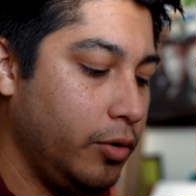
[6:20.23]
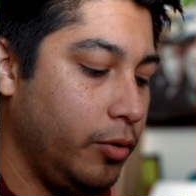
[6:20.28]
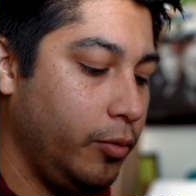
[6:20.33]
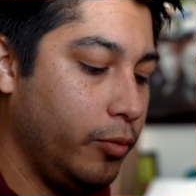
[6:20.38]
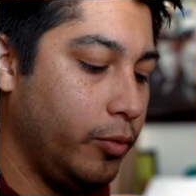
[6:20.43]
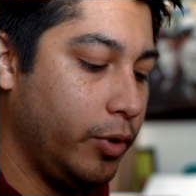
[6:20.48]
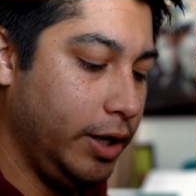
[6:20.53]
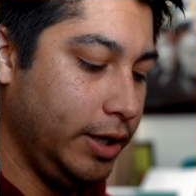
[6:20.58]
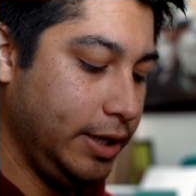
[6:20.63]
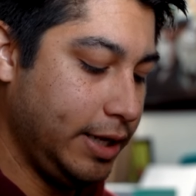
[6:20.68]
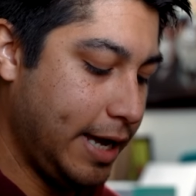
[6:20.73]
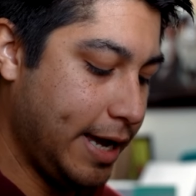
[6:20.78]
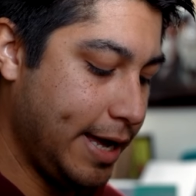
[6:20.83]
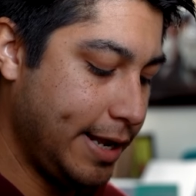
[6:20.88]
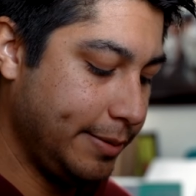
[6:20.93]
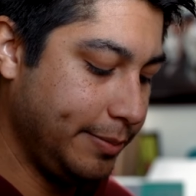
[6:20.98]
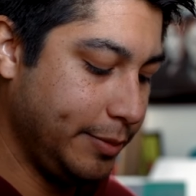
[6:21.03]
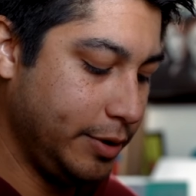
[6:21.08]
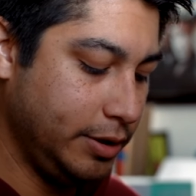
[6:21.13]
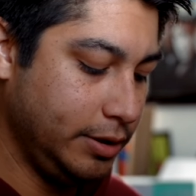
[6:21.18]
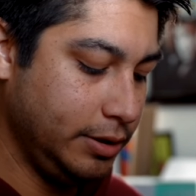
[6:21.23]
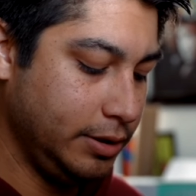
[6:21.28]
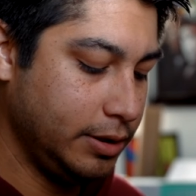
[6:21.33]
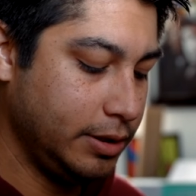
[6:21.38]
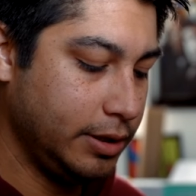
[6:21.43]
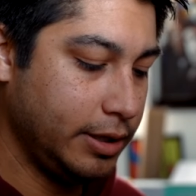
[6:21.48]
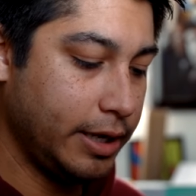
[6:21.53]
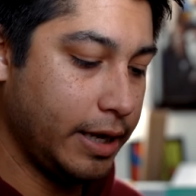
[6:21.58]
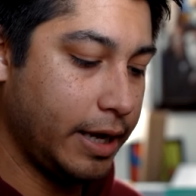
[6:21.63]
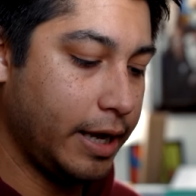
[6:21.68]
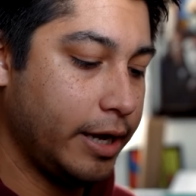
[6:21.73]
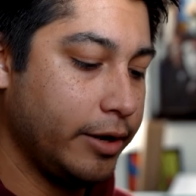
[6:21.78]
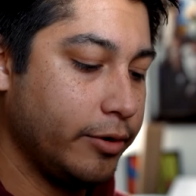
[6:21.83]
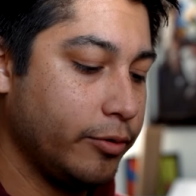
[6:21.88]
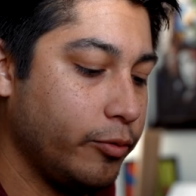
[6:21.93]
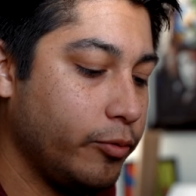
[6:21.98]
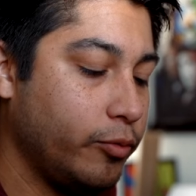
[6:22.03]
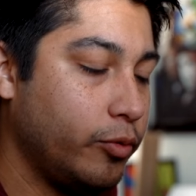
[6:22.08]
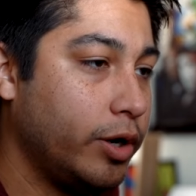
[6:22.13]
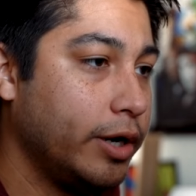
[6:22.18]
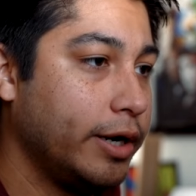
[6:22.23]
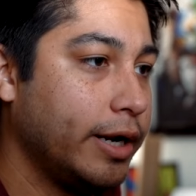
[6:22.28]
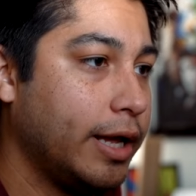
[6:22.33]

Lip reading: 1 Anima, and 1